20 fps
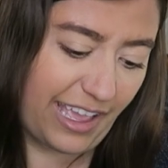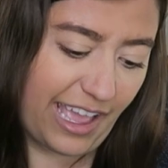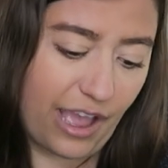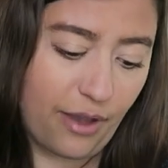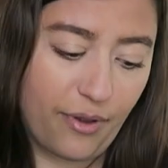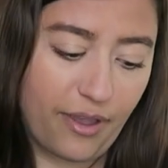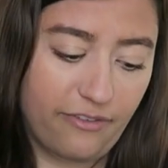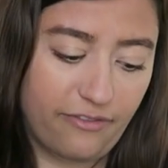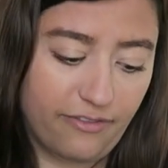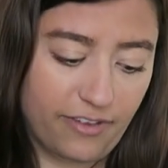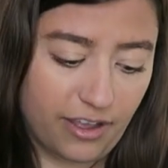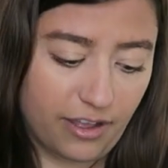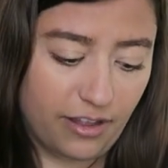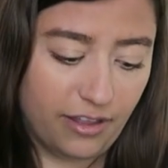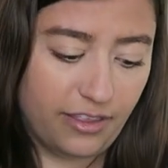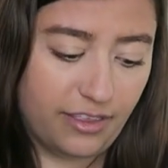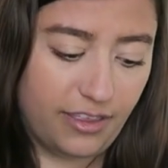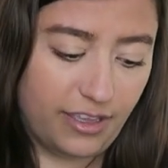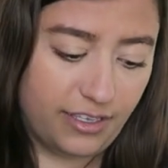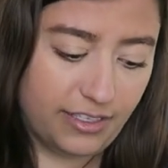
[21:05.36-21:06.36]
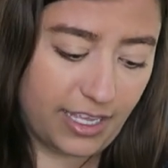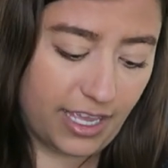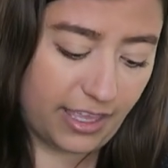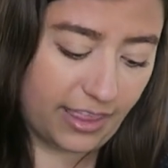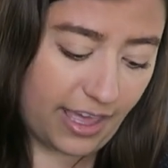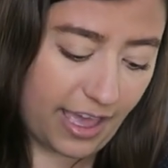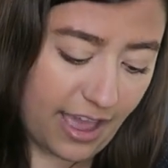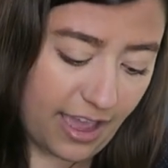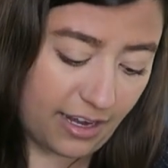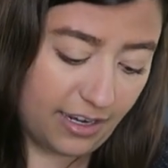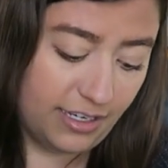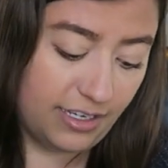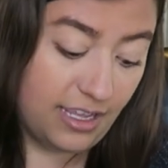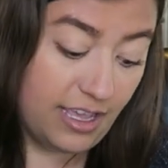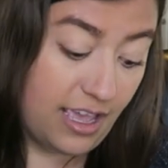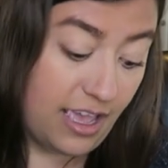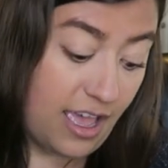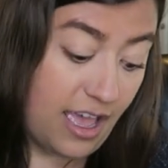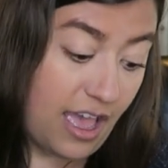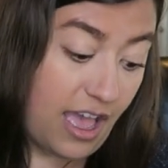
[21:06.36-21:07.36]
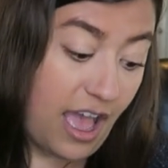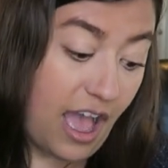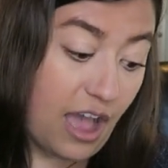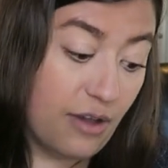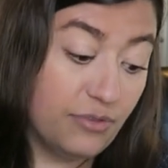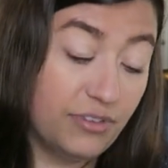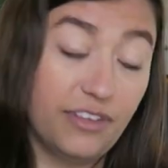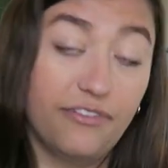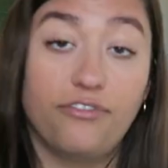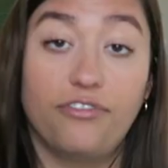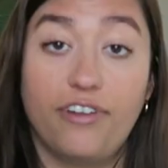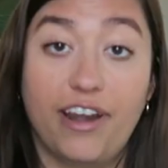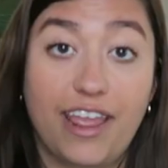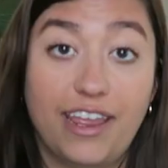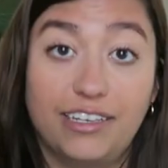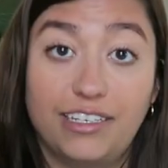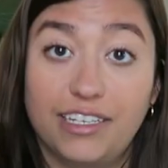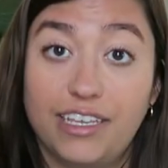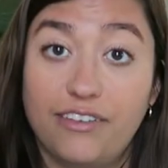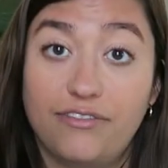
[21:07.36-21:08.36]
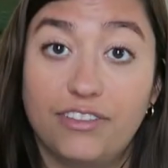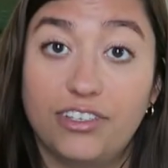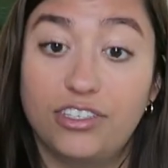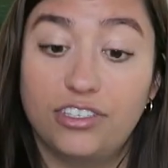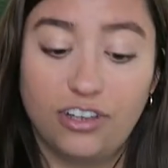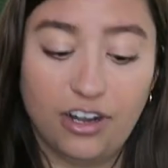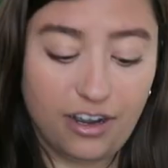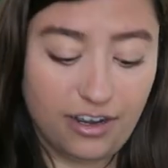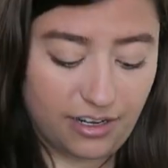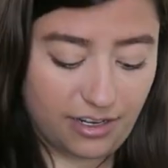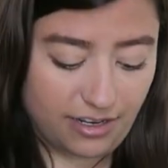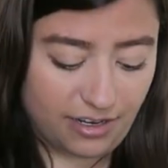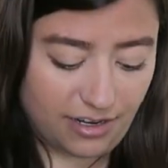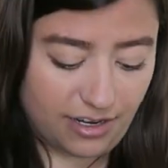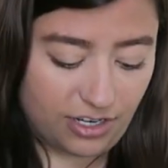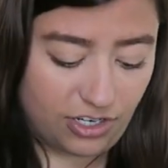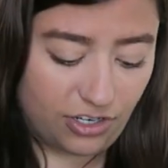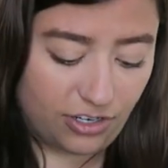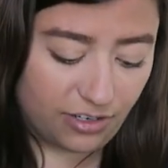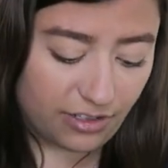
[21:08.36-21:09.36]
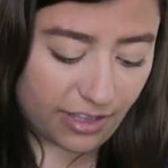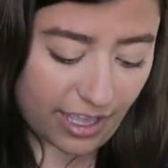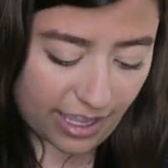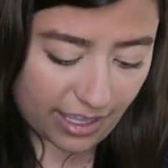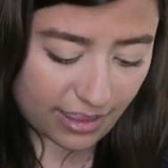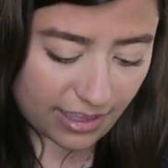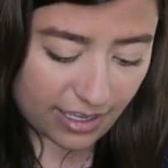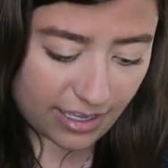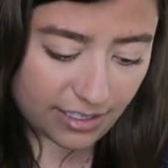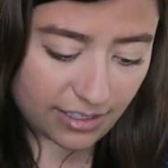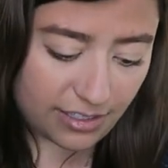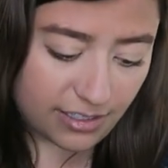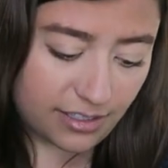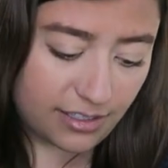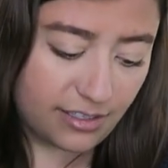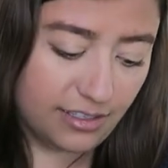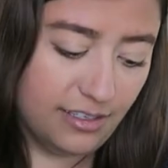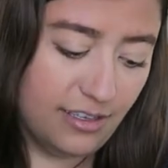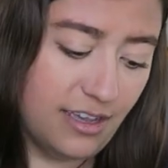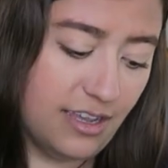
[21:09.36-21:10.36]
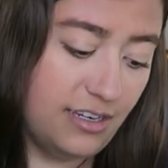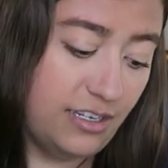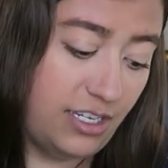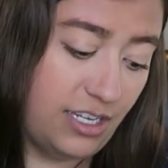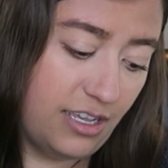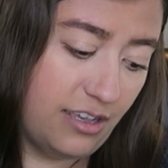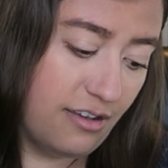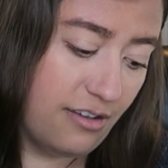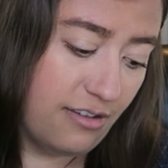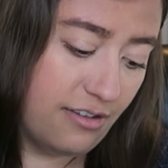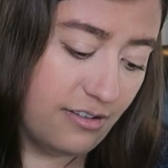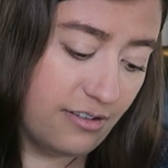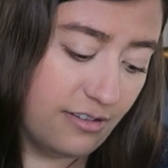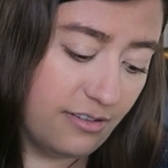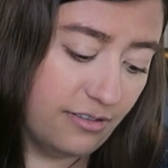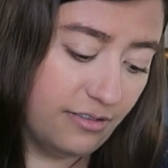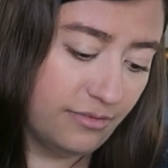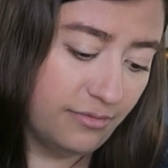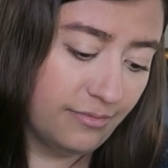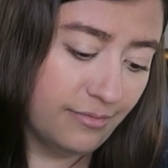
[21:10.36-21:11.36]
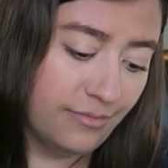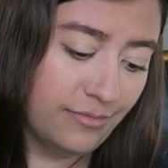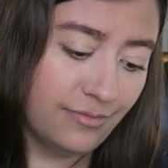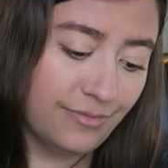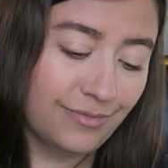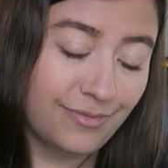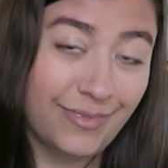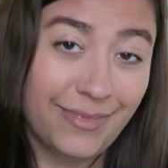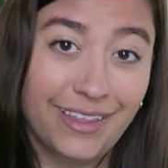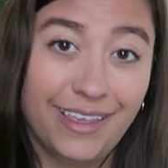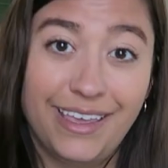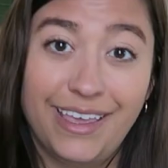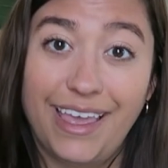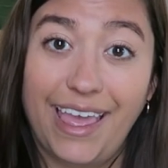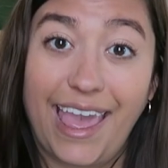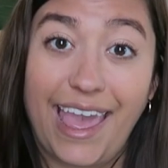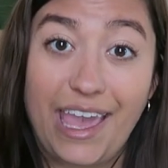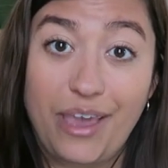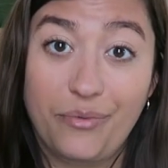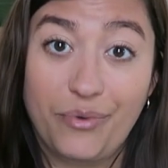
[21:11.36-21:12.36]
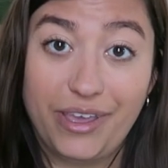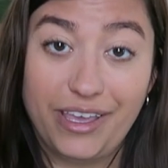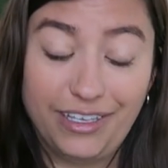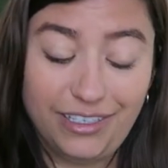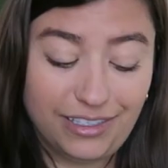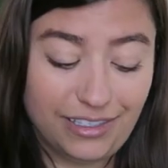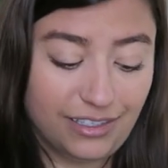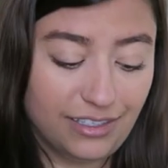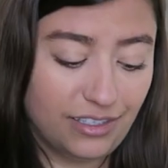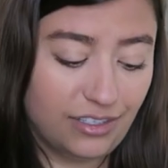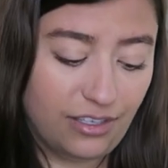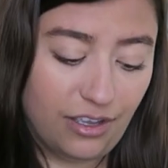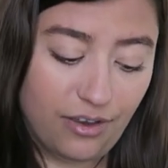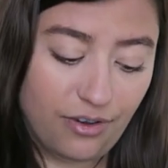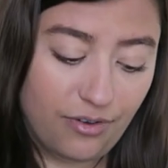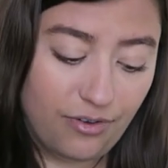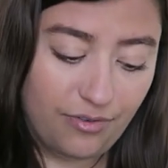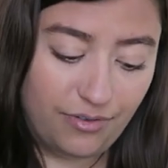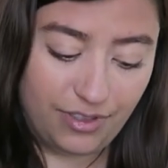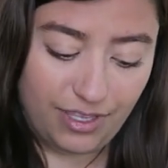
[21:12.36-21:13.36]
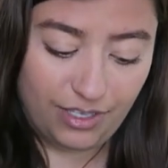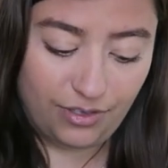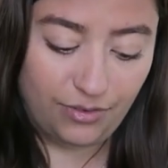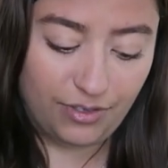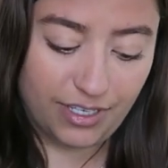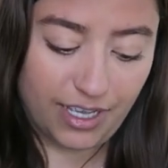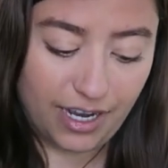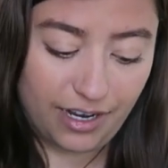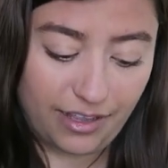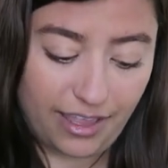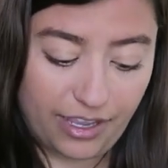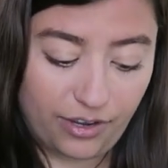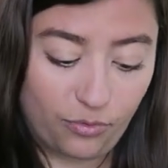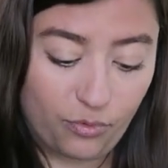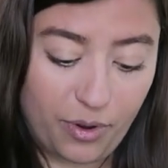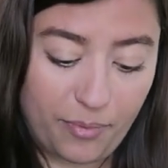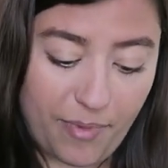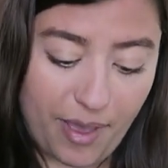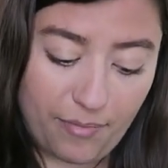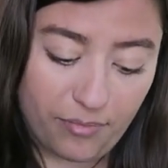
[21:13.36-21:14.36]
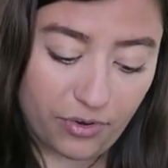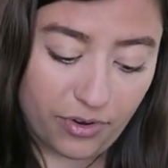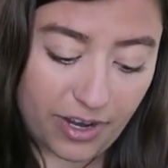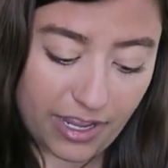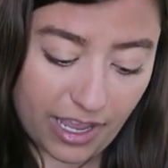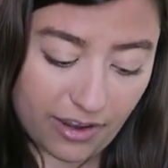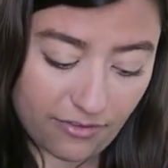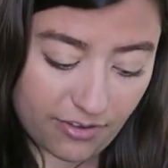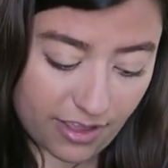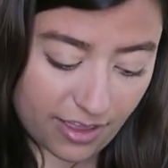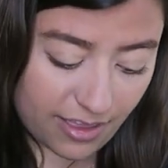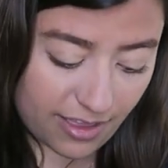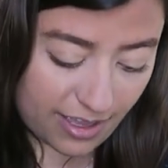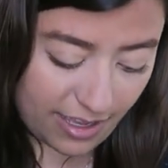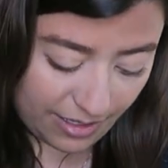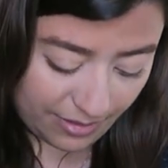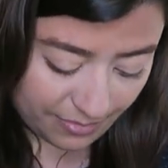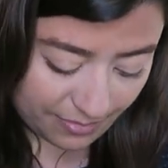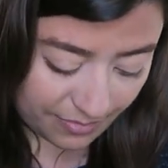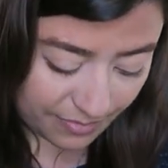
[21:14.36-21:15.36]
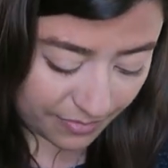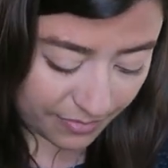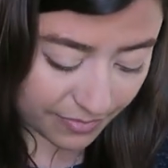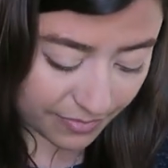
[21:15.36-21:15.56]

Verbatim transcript: like how I feel and things like that. I was afraid to even start a journal like this until eight weeks, so this was kind of like remembering everything.